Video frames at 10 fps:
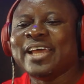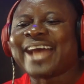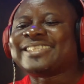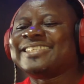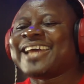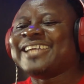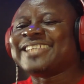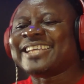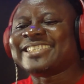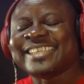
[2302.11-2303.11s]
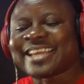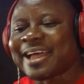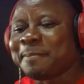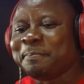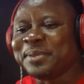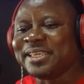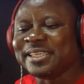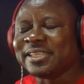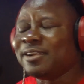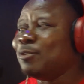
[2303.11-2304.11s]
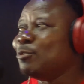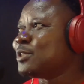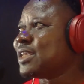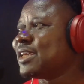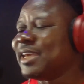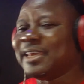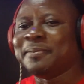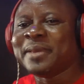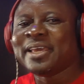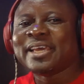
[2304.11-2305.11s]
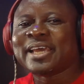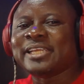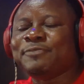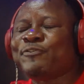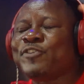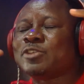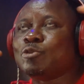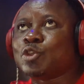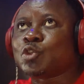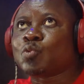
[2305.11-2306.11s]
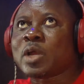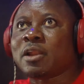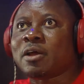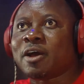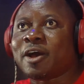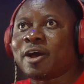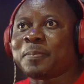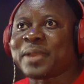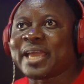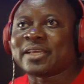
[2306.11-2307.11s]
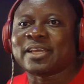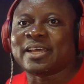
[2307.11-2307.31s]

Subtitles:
As nice as it can be, lose a game and his face go swell up like